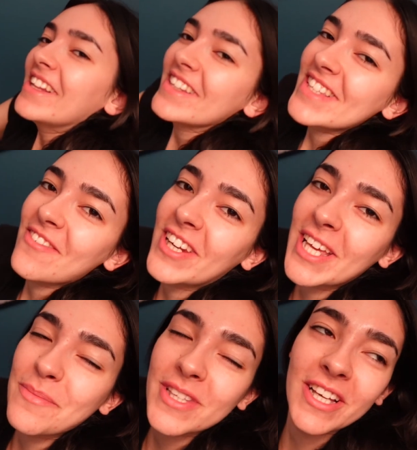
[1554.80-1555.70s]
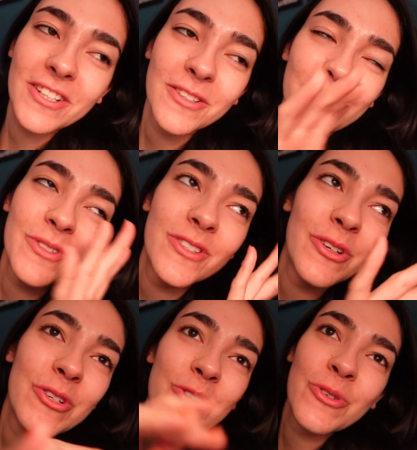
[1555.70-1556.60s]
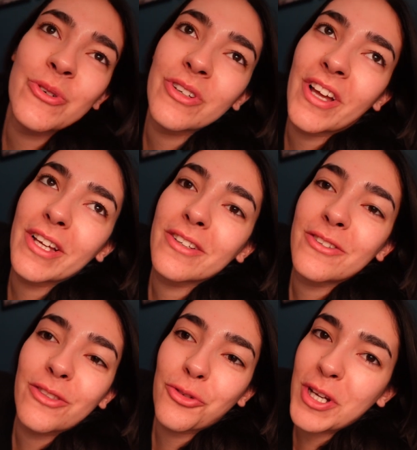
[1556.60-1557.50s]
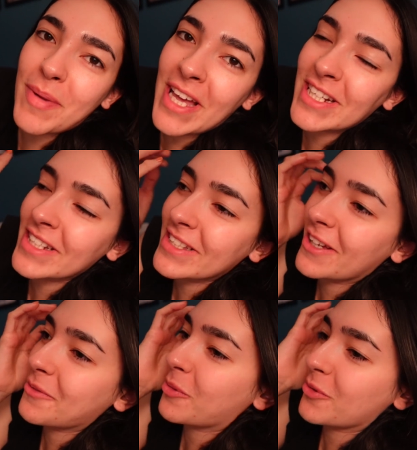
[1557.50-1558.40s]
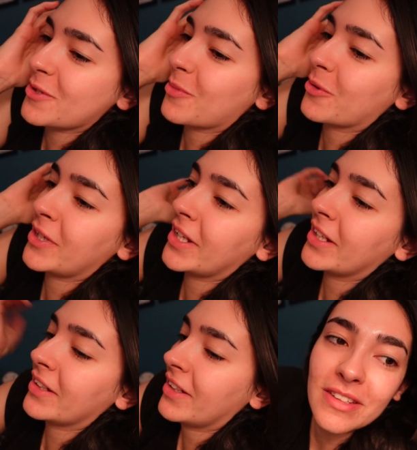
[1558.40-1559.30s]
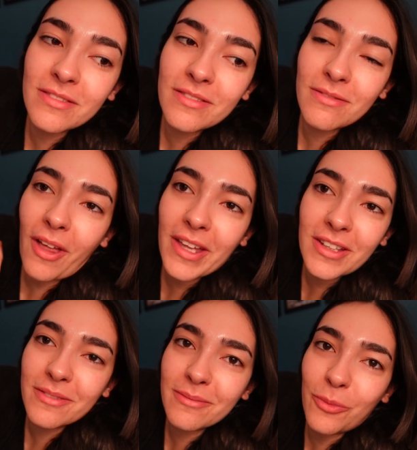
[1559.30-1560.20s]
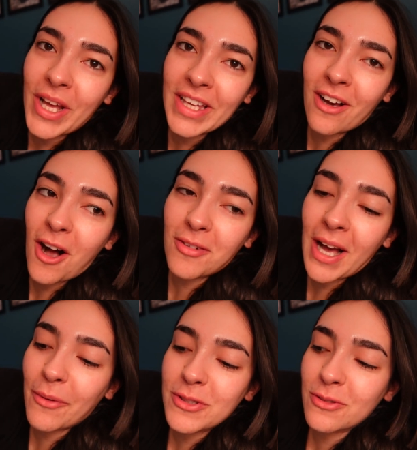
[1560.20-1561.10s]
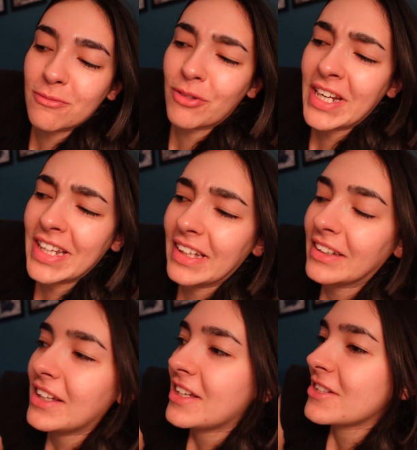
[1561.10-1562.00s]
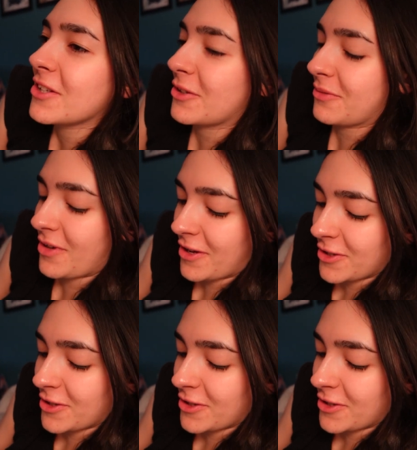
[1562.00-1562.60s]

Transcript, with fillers: 7am section was so short like three pages like what was the point in like waiting half hour to read it so I